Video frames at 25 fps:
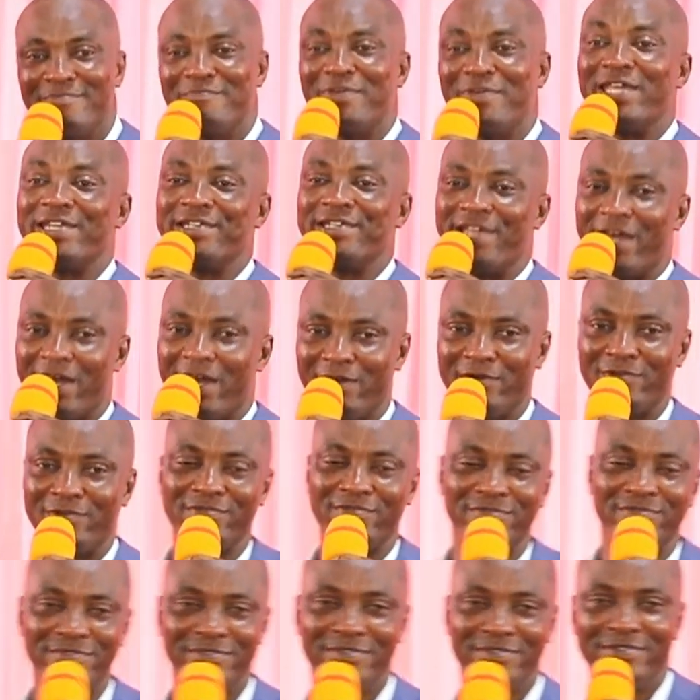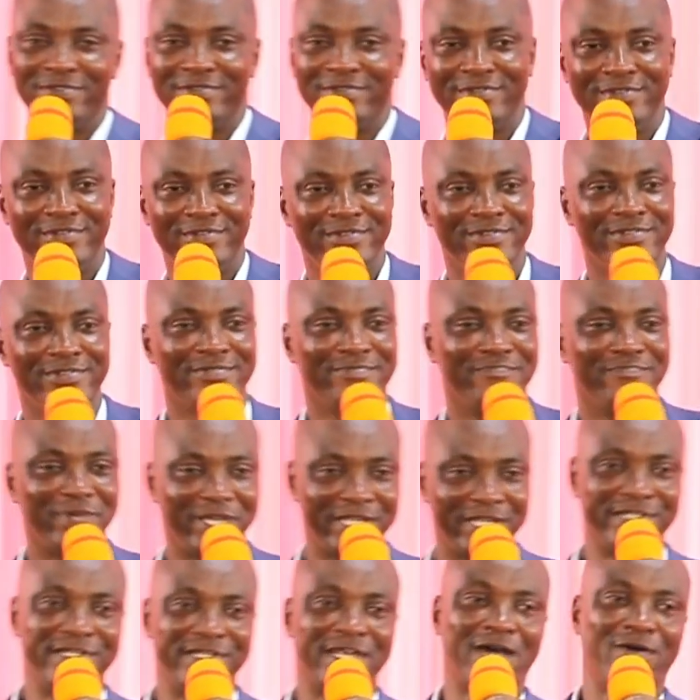bend down,
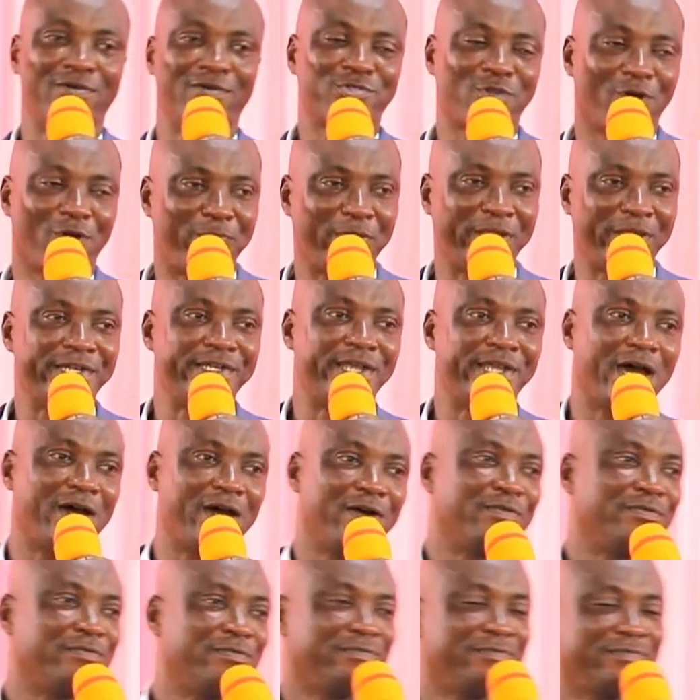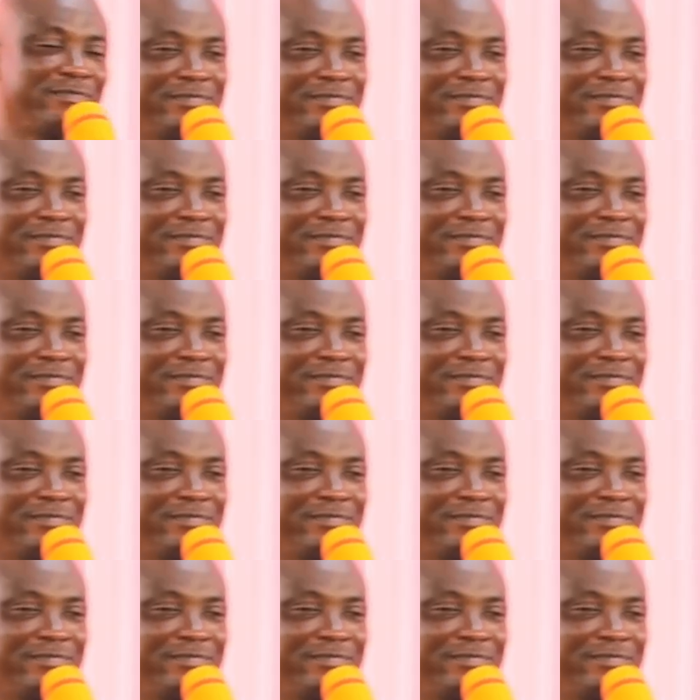bend down, top and down.